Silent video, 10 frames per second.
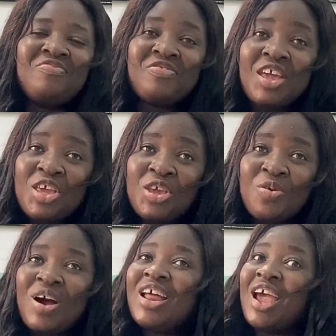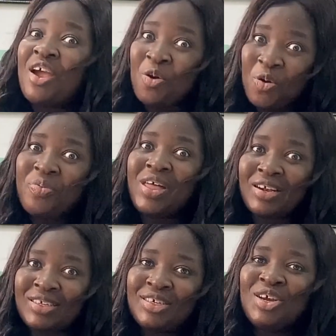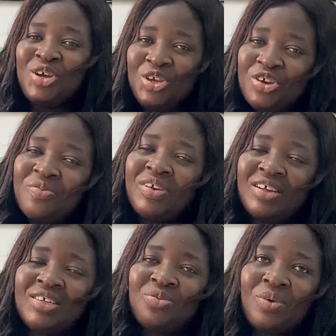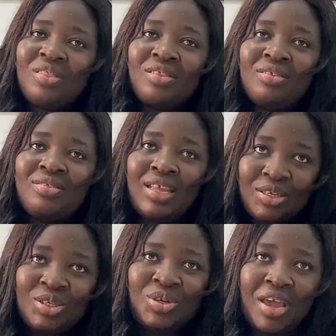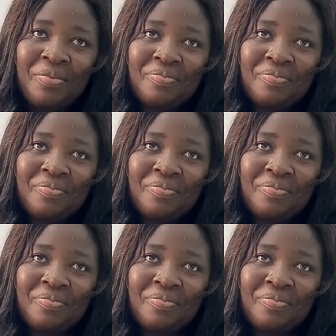Thank you, and I hope that you have learned one thing today.